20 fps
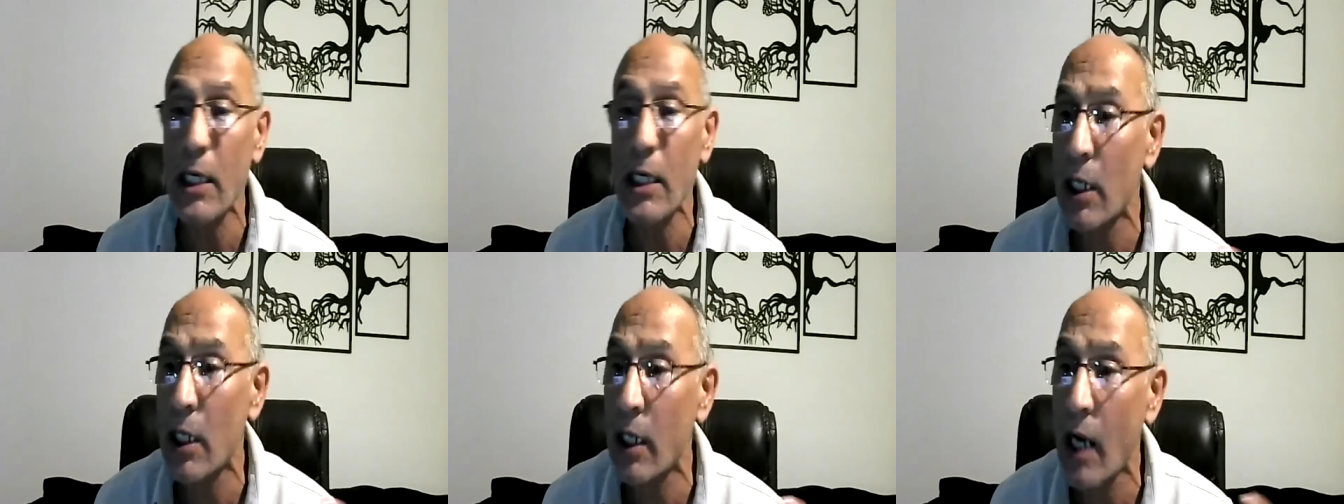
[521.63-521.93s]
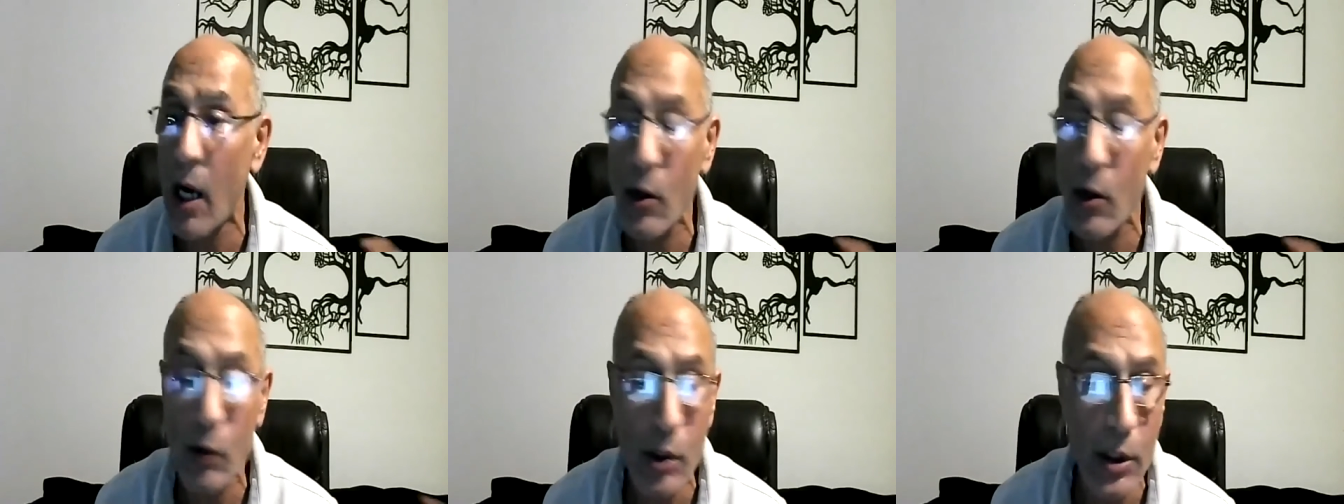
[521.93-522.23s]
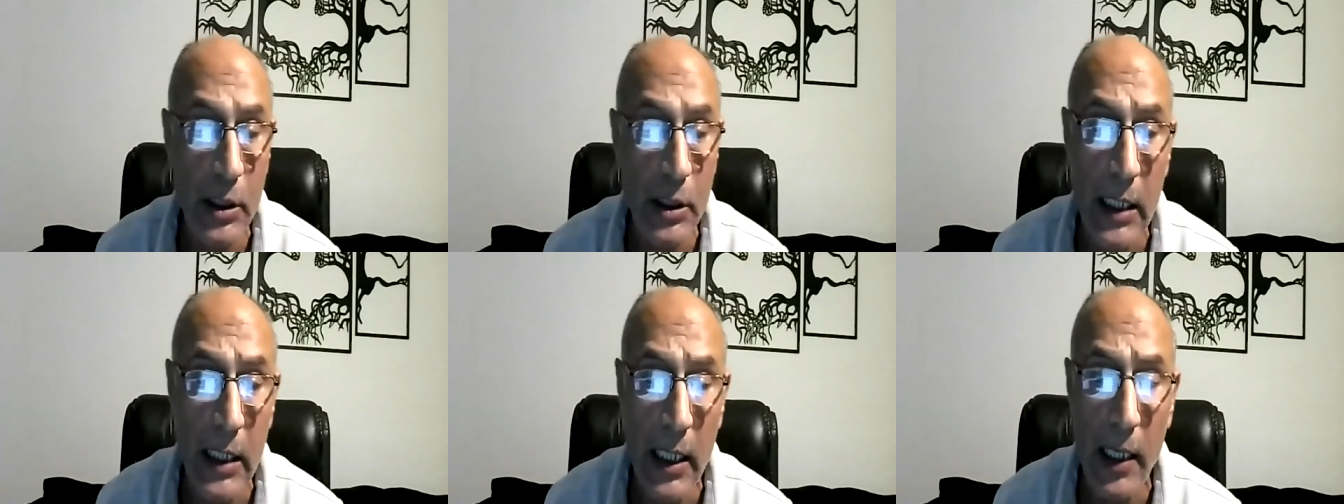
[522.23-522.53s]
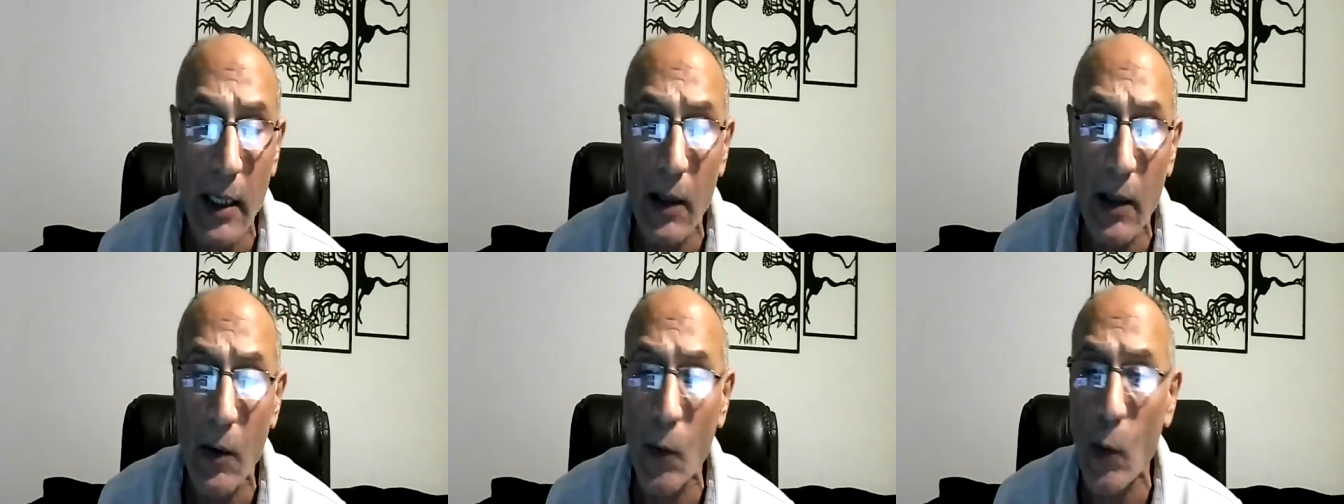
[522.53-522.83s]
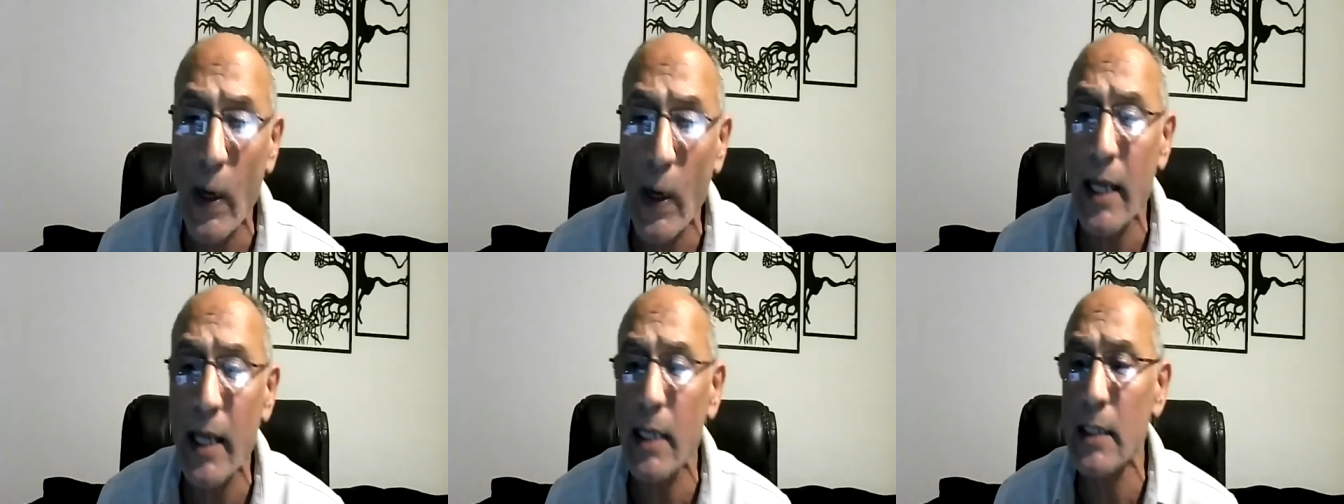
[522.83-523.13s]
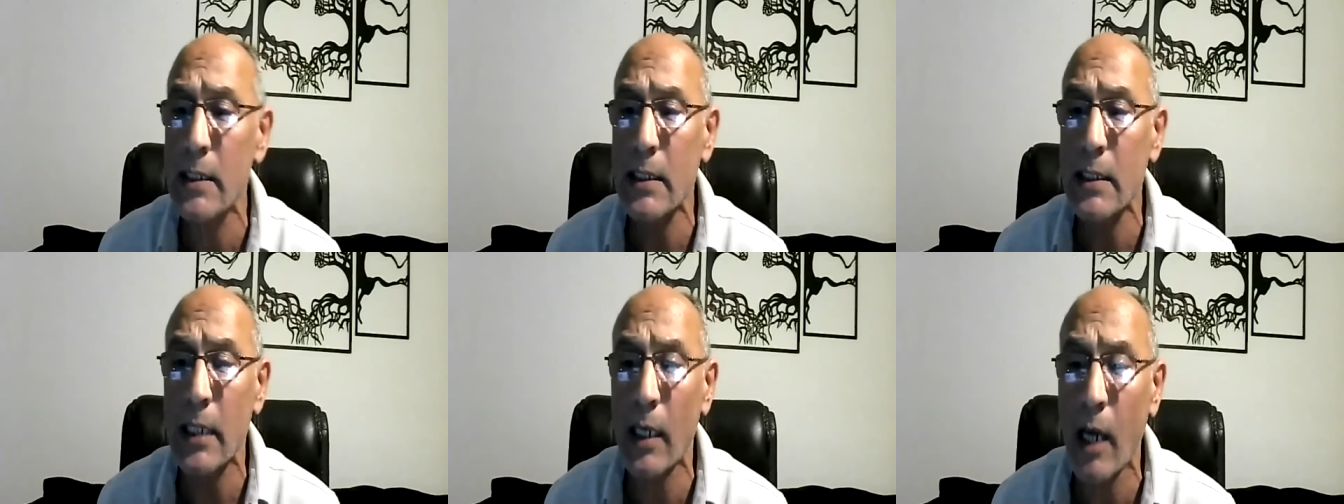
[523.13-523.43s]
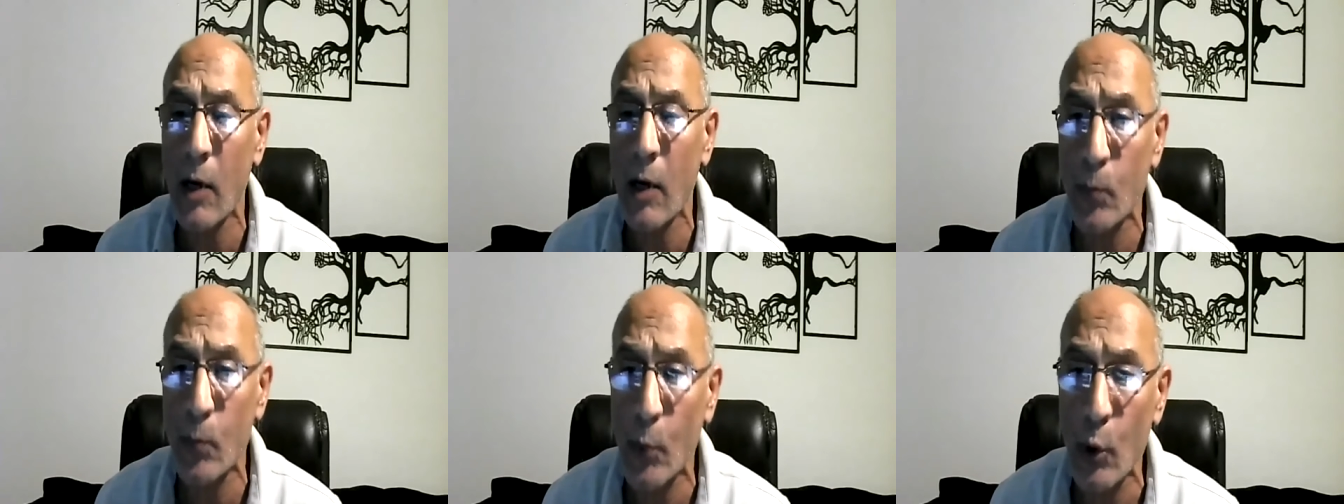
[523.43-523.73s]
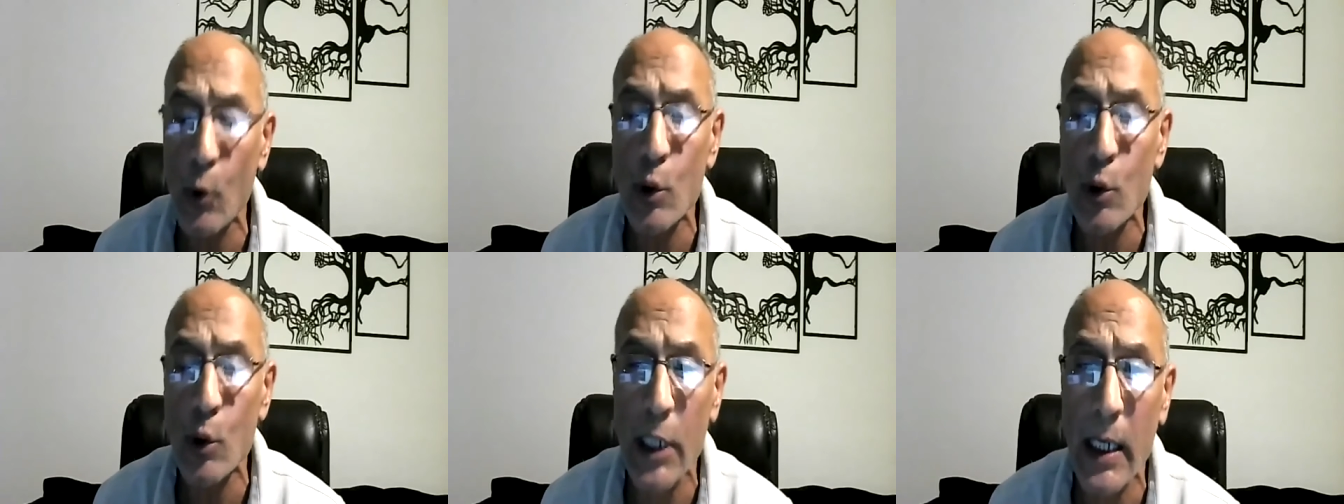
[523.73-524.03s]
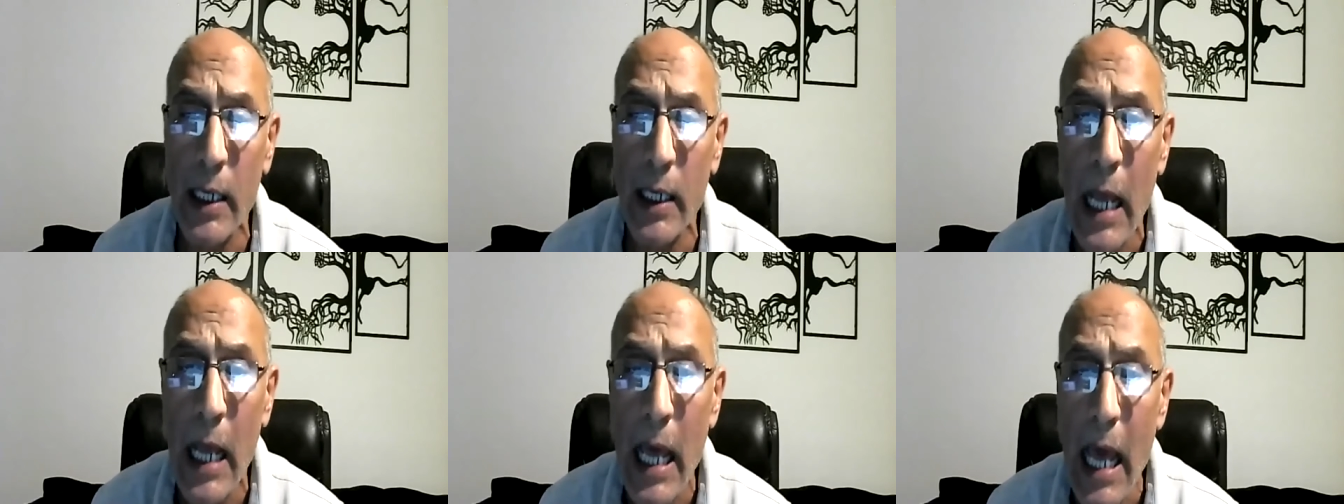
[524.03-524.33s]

around uh, waste, around pollution,